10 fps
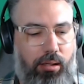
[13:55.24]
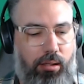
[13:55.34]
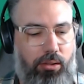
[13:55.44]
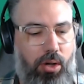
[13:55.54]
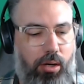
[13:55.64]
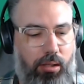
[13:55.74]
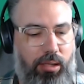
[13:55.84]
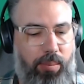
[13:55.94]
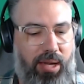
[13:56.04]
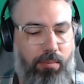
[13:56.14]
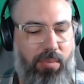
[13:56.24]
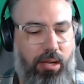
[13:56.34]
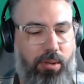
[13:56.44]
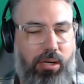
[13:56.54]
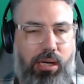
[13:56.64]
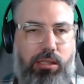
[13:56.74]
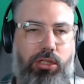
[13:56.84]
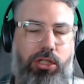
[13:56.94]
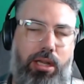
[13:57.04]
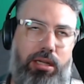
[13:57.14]
not only about me, but an
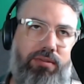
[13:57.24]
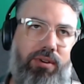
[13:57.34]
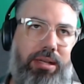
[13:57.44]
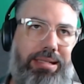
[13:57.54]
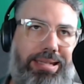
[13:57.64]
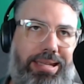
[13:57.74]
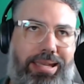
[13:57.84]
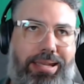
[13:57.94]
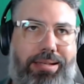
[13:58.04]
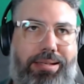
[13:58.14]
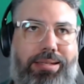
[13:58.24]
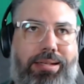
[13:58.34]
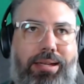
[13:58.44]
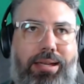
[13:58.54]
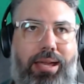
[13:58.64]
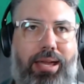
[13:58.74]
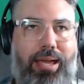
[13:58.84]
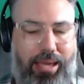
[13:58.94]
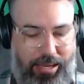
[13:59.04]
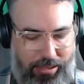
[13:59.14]
exchange of ideas
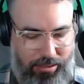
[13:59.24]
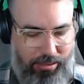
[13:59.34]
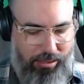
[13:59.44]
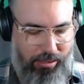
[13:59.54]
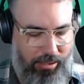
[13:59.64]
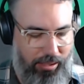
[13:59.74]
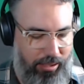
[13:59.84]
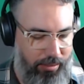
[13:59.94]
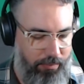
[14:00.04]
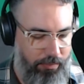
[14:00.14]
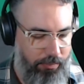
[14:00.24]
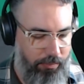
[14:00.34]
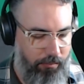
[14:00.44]
and a